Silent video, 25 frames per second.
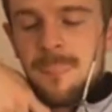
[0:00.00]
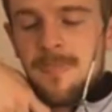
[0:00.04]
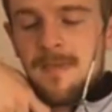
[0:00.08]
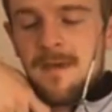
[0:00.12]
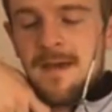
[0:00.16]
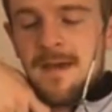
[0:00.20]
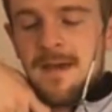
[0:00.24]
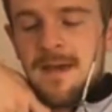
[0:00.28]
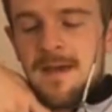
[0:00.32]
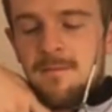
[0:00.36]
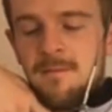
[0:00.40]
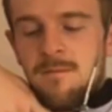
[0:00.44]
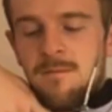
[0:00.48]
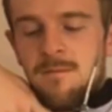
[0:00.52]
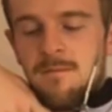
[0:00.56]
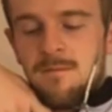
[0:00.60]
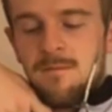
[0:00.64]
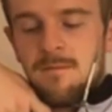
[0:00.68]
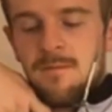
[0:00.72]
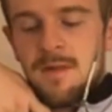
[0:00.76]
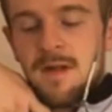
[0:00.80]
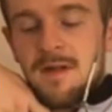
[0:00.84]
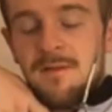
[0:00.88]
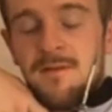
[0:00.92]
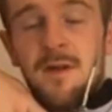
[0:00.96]

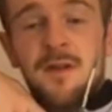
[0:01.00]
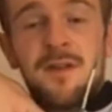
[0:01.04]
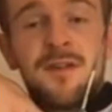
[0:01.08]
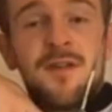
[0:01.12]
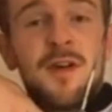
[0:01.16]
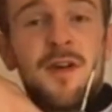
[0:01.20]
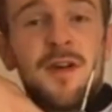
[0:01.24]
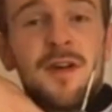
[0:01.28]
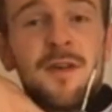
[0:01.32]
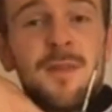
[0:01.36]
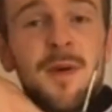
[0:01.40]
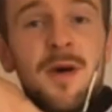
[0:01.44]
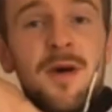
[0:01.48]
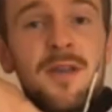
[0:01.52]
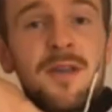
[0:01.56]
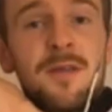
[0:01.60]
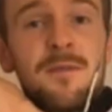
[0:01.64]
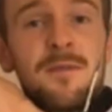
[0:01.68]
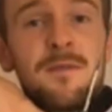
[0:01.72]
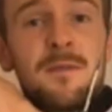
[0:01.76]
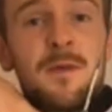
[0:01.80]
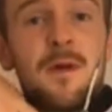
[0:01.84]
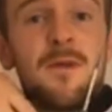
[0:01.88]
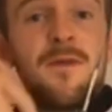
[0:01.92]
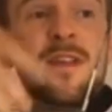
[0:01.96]
I first heard about
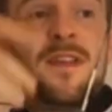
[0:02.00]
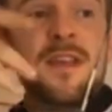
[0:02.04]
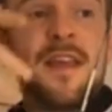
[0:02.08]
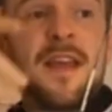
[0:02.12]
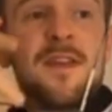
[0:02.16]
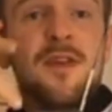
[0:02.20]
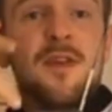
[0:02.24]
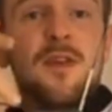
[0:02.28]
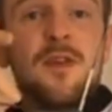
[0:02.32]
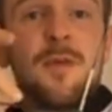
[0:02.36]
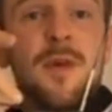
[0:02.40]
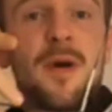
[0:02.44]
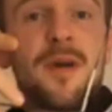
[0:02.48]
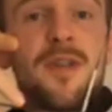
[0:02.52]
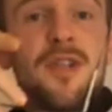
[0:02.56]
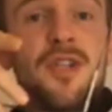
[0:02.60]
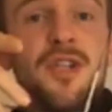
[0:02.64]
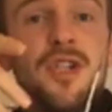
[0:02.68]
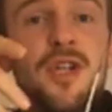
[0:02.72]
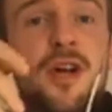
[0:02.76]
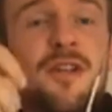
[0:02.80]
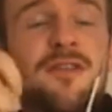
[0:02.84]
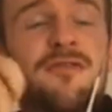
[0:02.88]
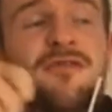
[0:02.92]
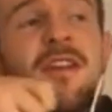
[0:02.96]
them, obviously I knew about the
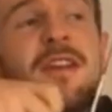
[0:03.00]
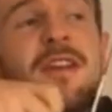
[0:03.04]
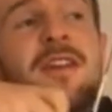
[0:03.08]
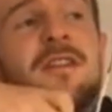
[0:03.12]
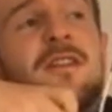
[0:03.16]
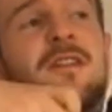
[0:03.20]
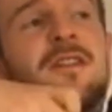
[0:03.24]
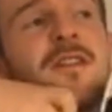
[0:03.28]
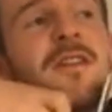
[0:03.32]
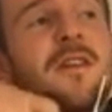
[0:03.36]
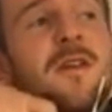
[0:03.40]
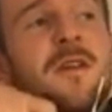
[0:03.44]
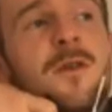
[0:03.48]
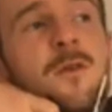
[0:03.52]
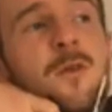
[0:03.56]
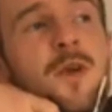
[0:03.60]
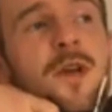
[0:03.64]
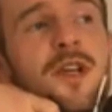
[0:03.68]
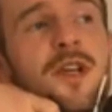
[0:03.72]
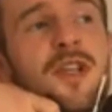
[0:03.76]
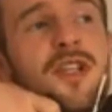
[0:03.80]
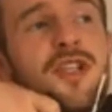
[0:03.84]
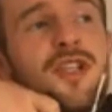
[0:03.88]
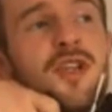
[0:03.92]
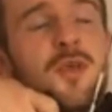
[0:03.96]
shot trainer, where
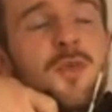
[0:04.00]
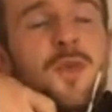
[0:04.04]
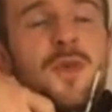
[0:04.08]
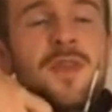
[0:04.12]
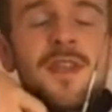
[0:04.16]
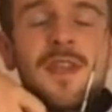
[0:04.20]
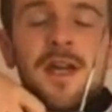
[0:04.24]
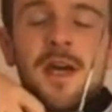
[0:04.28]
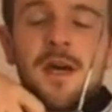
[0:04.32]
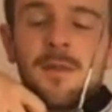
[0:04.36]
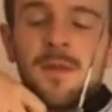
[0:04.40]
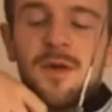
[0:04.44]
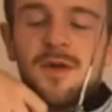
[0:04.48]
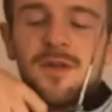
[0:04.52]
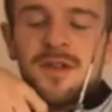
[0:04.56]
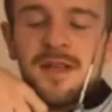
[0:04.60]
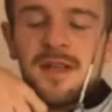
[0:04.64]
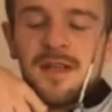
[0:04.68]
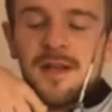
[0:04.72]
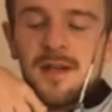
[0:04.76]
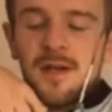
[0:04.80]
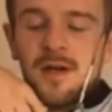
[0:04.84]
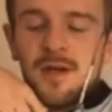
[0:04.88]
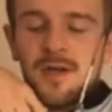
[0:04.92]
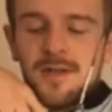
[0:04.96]
you shoot with the elbow
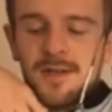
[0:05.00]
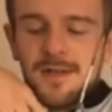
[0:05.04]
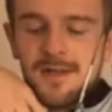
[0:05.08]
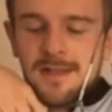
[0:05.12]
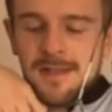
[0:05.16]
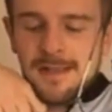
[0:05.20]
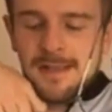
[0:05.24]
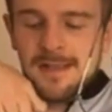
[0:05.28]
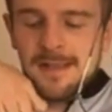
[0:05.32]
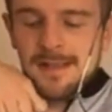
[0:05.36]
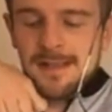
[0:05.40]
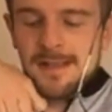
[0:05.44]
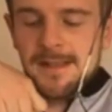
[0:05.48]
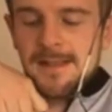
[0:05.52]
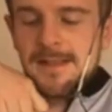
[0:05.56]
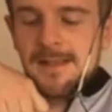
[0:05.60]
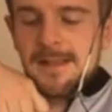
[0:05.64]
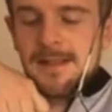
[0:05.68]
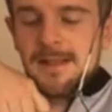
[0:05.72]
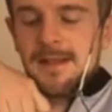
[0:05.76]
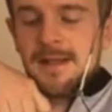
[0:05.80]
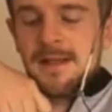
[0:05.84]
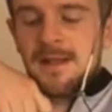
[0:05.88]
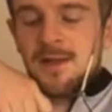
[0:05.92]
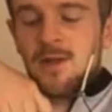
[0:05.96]
sling on.
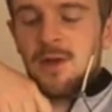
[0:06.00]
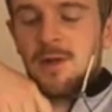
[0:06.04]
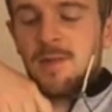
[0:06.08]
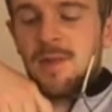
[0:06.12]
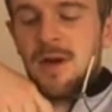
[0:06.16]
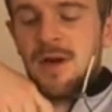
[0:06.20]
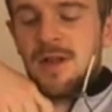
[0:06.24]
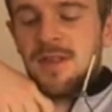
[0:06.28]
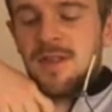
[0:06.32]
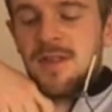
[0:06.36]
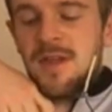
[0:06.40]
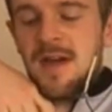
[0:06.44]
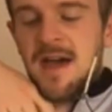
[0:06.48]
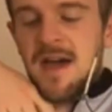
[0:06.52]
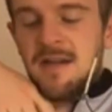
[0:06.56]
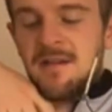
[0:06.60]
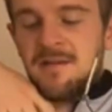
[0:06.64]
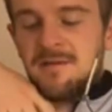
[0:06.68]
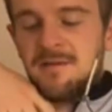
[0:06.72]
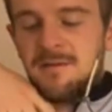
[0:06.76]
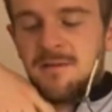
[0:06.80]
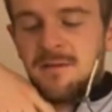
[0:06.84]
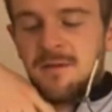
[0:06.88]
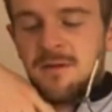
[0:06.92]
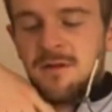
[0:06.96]
I knew about that
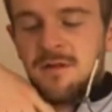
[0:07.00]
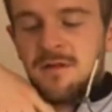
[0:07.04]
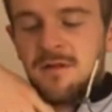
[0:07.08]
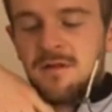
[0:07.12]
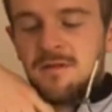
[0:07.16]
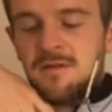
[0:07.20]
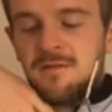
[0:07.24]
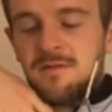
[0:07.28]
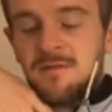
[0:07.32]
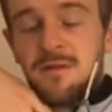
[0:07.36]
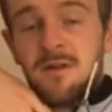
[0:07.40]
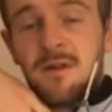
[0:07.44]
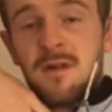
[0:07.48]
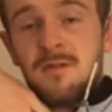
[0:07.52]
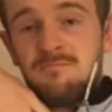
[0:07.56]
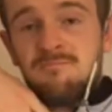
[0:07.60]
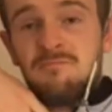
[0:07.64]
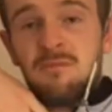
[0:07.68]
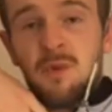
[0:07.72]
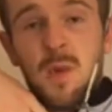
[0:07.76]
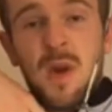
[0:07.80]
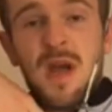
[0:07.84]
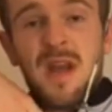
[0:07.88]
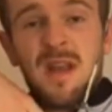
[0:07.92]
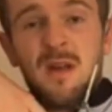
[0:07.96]
for
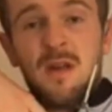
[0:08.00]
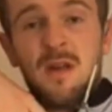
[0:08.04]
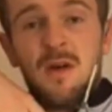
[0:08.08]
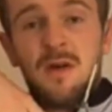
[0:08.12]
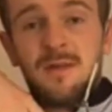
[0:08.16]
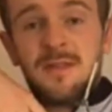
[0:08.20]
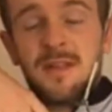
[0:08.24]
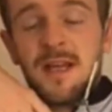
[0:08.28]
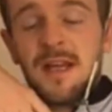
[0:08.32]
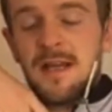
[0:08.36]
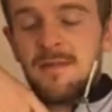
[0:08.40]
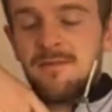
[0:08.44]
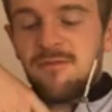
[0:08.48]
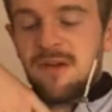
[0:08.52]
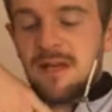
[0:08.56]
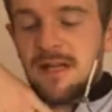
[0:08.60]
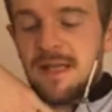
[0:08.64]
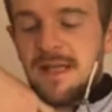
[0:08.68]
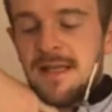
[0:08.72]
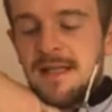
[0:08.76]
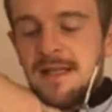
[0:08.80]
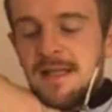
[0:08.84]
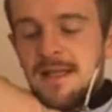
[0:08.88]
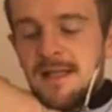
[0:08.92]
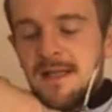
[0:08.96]
quite a long time really.